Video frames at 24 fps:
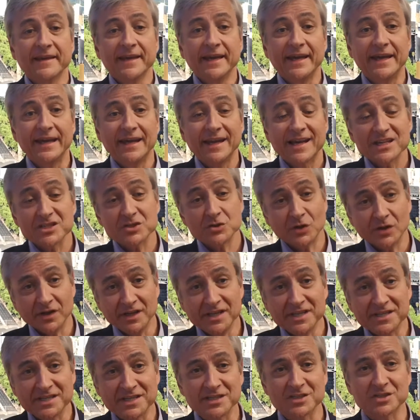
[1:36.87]
And last but not
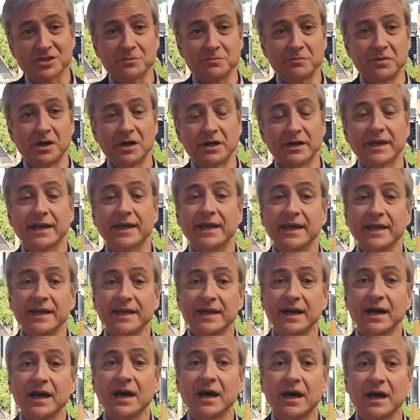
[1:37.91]
least, it's about
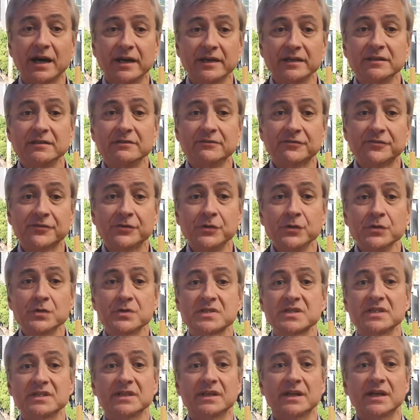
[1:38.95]
AI
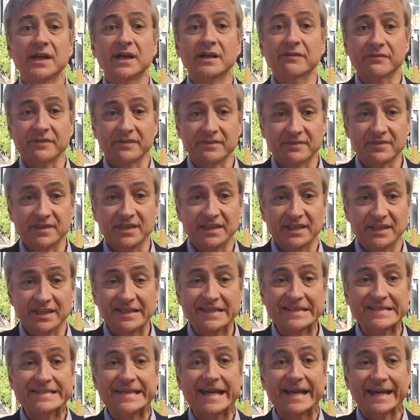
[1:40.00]
infusing everything
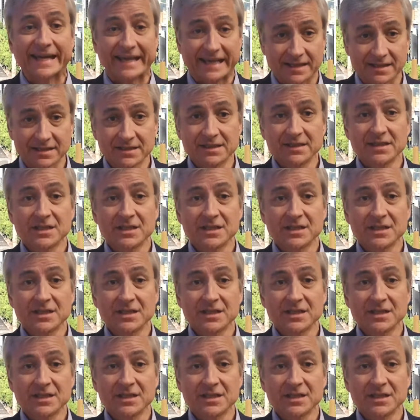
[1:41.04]
in data